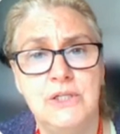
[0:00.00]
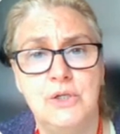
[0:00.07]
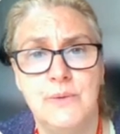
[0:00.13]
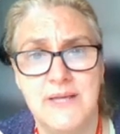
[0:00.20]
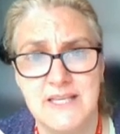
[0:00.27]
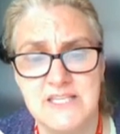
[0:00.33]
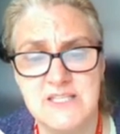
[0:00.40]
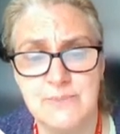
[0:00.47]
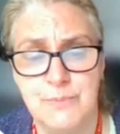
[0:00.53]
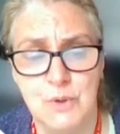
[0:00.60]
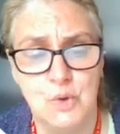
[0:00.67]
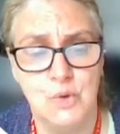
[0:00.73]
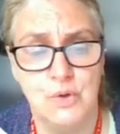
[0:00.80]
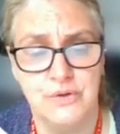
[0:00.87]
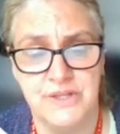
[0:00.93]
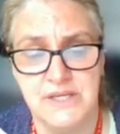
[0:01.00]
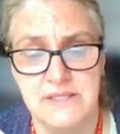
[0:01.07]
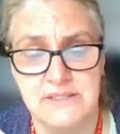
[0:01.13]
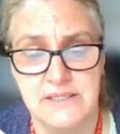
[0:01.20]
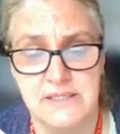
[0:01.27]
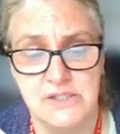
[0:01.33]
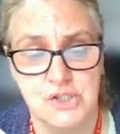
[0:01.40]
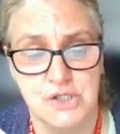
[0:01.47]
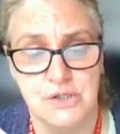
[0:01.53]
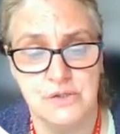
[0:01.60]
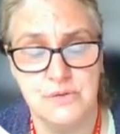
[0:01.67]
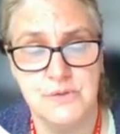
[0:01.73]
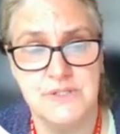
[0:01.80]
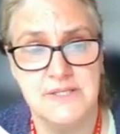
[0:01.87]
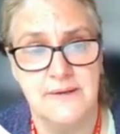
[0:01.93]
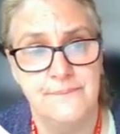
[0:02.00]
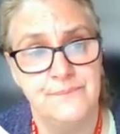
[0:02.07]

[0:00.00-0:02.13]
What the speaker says: about in these issues.